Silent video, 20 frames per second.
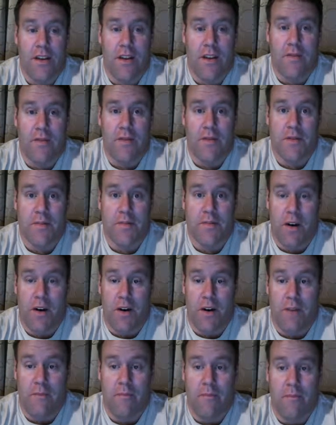I'm just
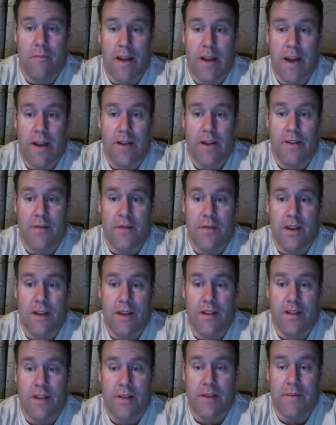pumped. Back to what I
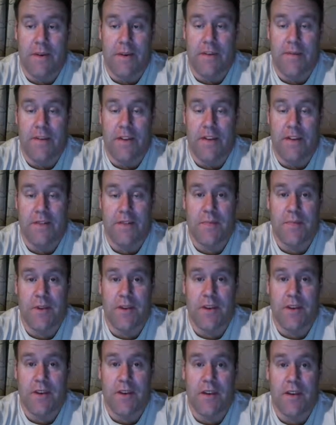said about
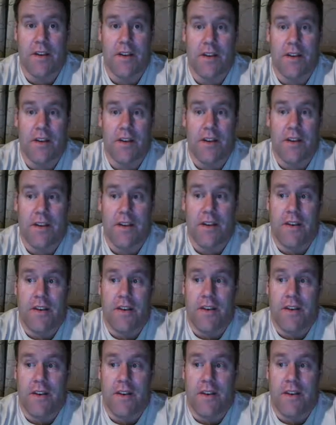Facebook
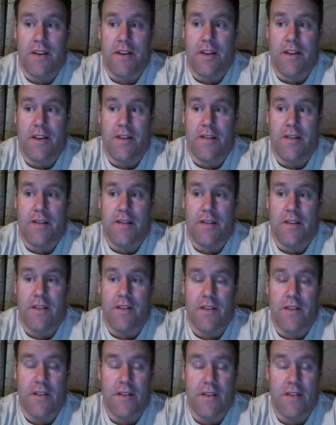is